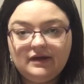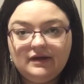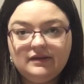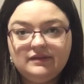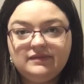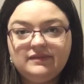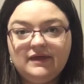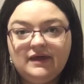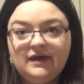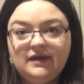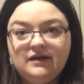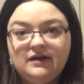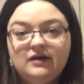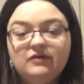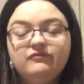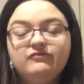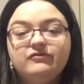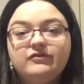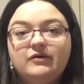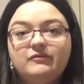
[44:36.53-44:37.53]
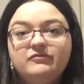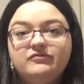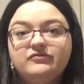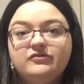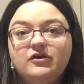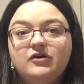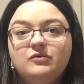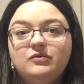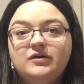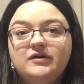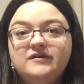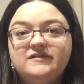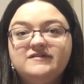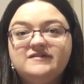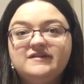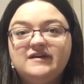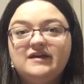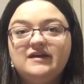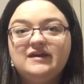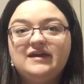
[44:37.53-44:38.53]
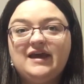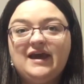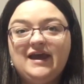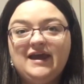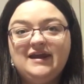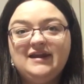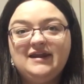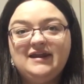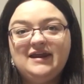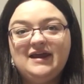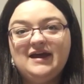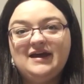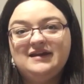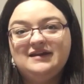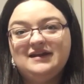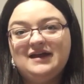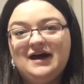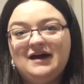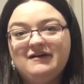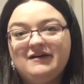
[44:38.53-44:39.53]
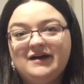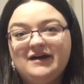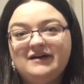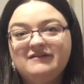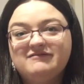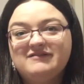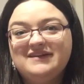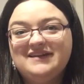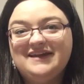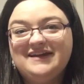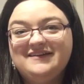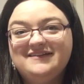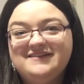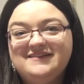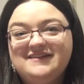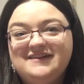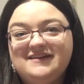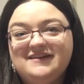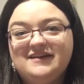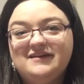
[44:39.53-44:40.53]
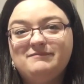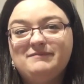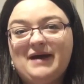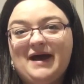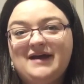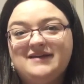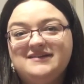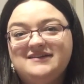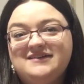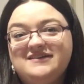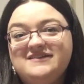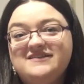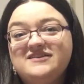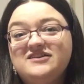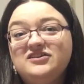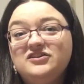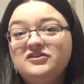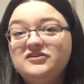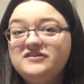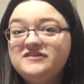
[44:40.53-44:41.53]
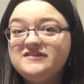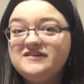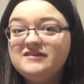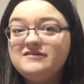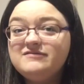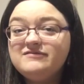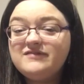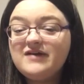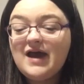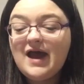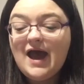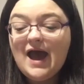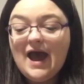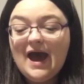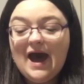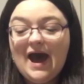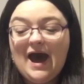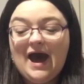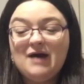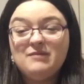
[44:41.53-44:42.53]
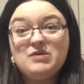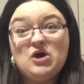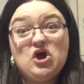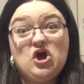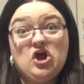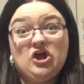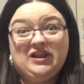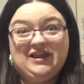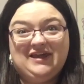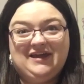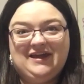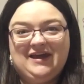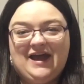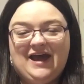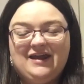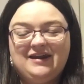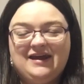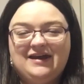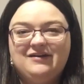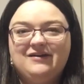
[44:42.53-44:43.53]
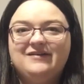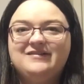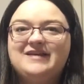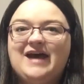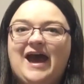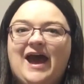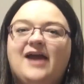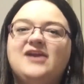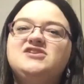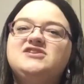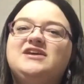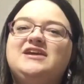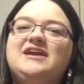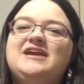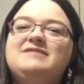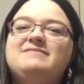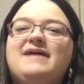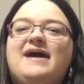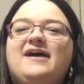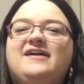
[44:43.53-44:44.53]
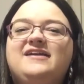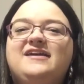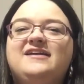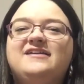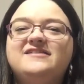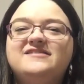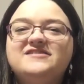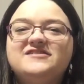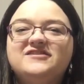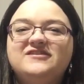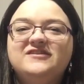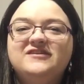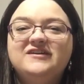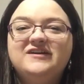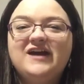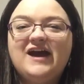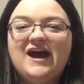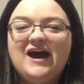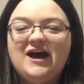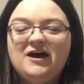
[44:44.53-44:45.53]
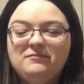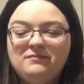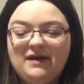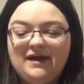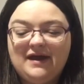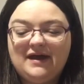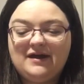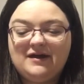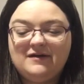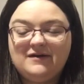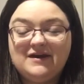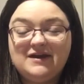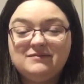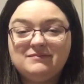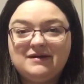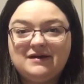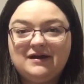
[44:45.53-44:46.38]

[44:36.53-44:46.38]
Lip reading: Then from Frogworks, Katie and Lara released the pattern exclusive early, and it's actually emailed into our email.